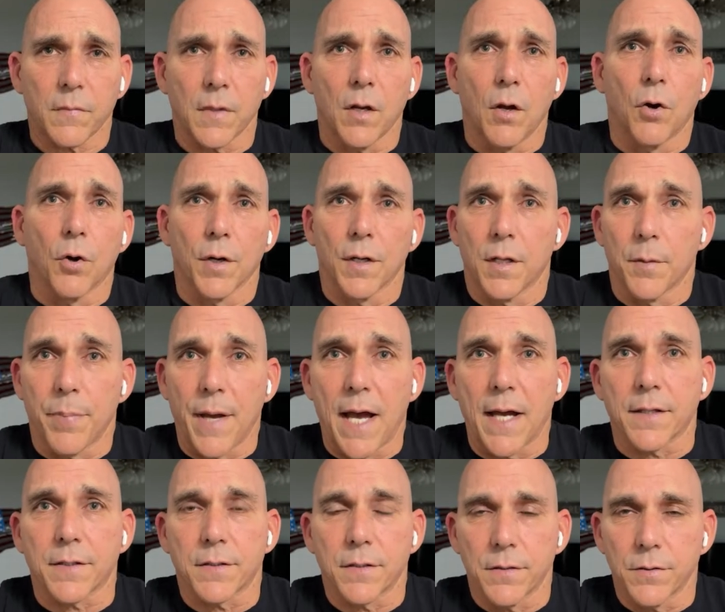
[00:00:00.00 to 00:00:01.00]
or in the
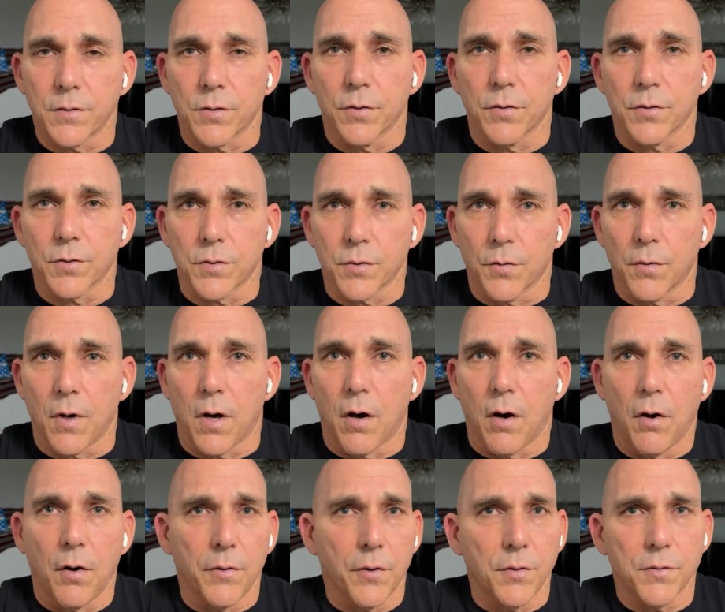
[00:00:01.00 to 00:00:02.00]
past. So
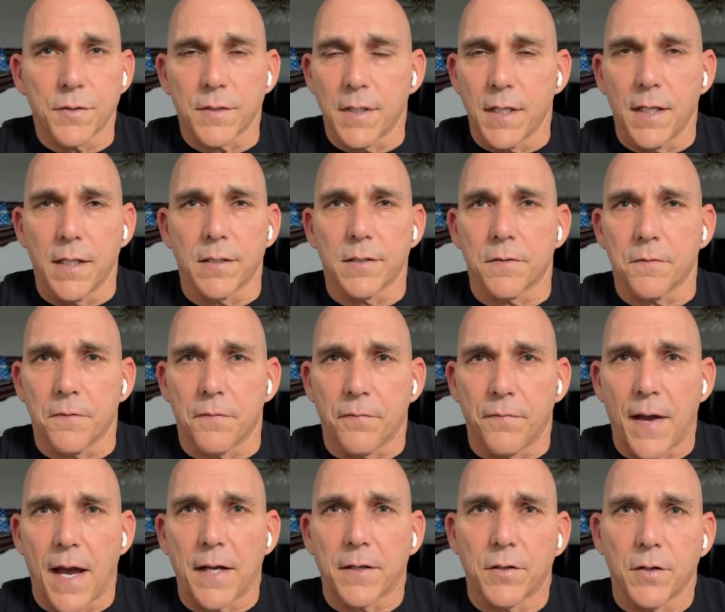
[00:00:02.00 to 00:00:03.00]
all those things
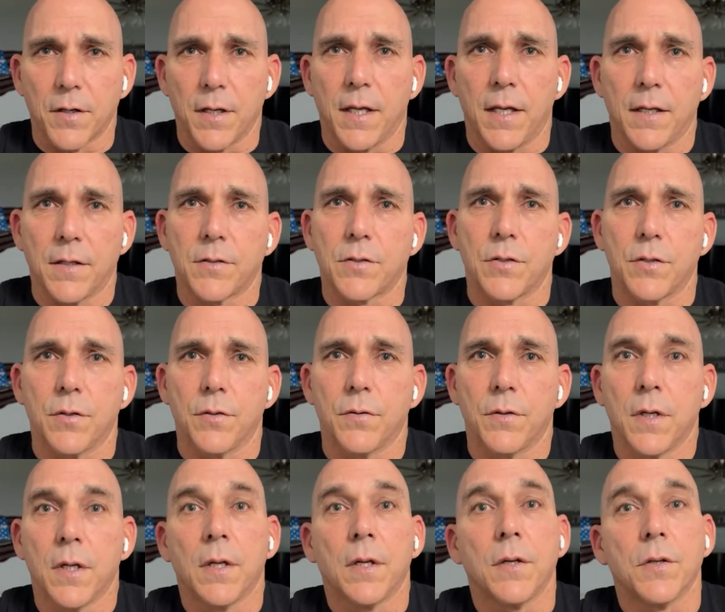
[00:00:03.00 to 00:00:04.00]
factor into,
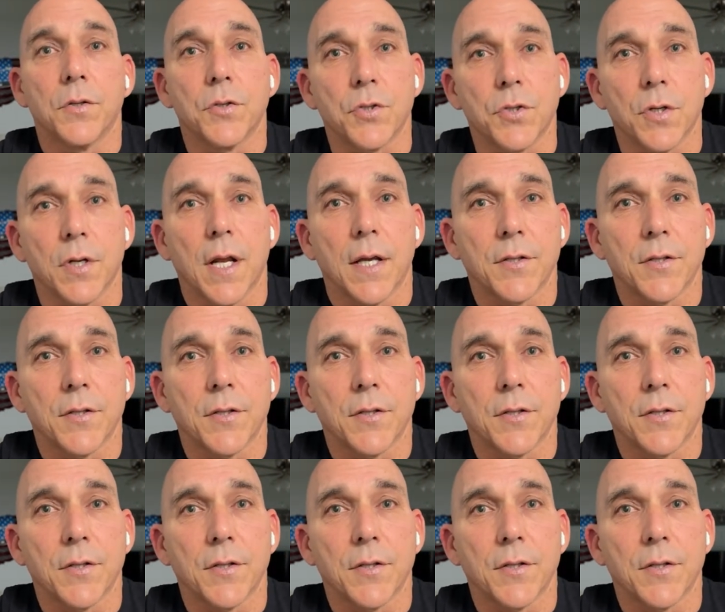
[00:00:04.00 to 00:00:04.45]
should I